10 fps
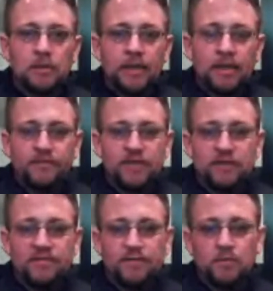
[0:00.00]

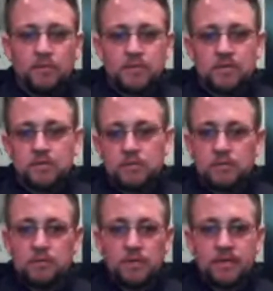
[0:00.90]
elevated floors,
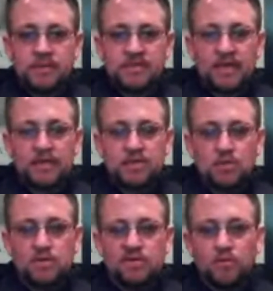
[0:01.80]

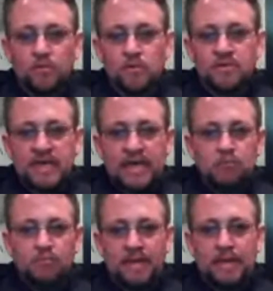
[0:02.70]
second-story floors
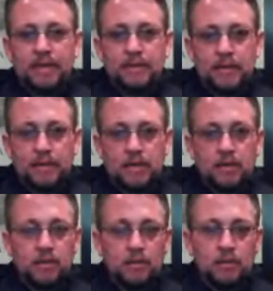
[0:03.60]
in pan
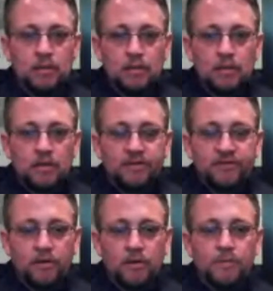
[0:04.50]
decking.
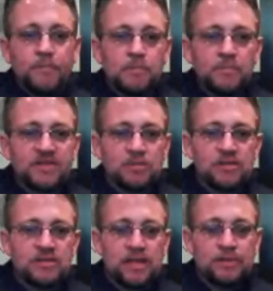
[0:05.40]
So some
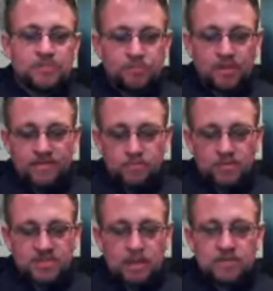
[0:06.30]
of the times people have a
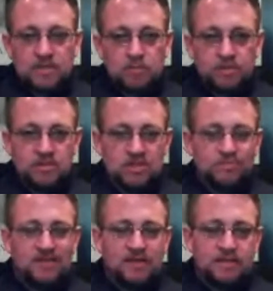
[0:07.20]
perception that just
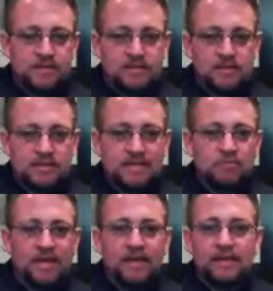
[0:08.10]
because it's in
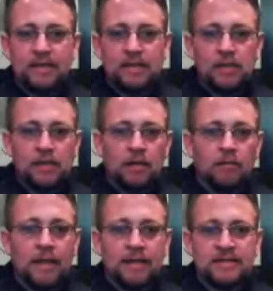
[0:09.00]
pan decking, and a
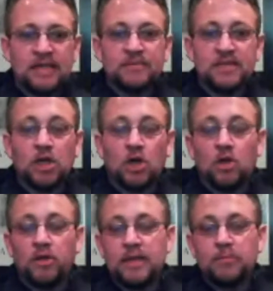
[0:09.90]
lot of times they
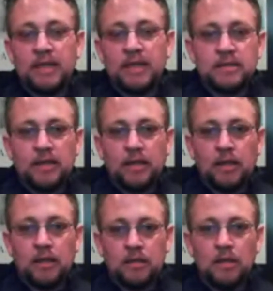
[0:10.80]
call that pan
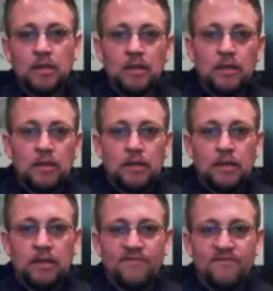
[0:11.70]
decking
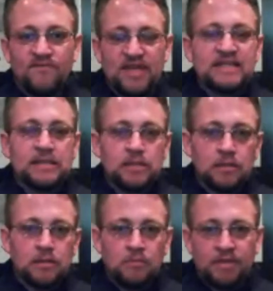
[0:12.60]
vented
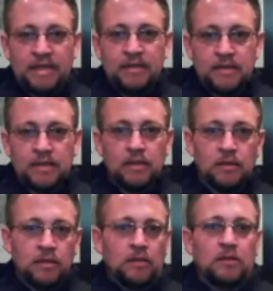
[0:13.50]
pan
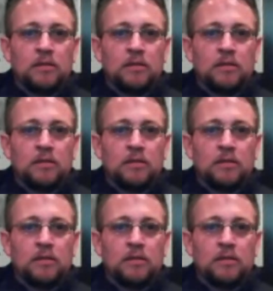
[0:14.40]
decking,